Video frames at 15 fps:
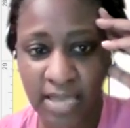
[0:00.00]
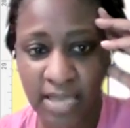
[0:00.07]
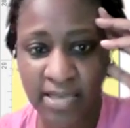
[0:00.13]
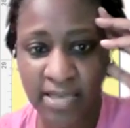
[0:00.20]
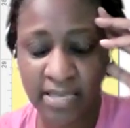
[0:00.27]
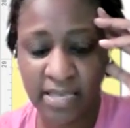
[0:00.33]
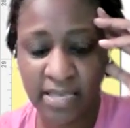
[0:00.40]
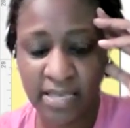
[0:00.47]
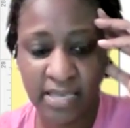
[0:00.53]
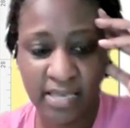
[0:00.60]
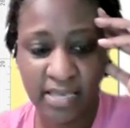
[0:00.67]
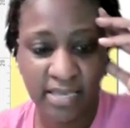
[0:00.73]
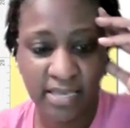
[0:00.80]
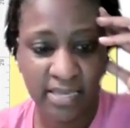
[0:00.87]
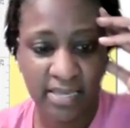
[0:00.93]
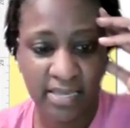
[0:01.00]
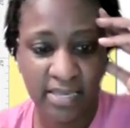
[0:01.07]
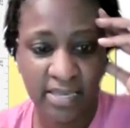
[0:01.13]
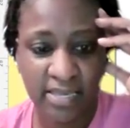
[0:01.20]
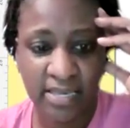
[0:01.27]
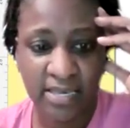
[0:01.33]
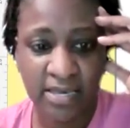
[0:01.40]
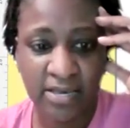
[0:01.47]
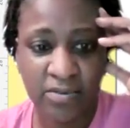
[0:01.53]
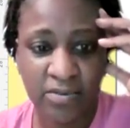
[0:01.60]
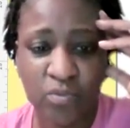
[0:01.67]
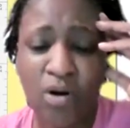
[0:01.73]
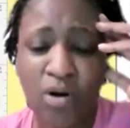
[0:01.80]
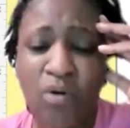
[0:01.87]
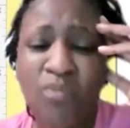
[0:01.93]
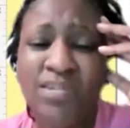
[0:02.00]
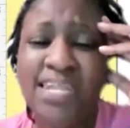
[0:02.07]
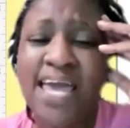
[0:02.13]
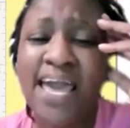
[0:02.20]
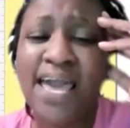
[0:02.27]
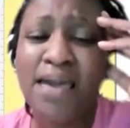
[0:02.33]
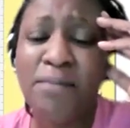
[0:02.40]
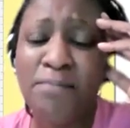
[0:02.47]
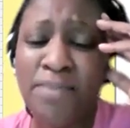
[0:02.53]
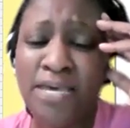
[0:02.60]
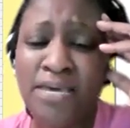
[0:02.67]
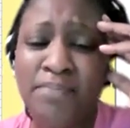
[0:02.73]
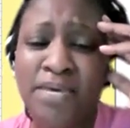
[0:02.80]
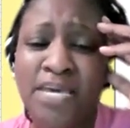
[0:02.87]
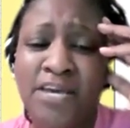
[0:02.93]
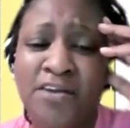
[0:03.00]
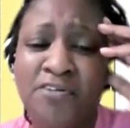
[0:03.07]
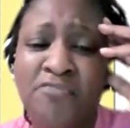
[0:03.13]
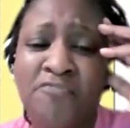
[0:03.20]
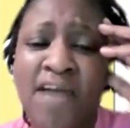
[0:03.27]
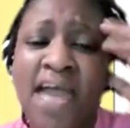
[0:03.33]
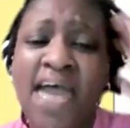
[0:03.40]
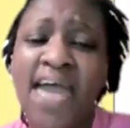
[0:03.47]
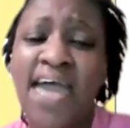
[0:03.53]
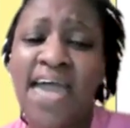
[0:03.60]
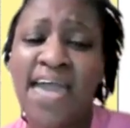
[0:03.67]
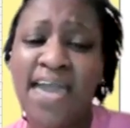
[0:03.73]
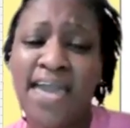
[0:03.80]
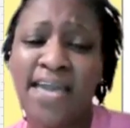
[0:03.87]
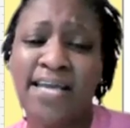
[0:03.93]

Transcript: Okay. It won't let me be great.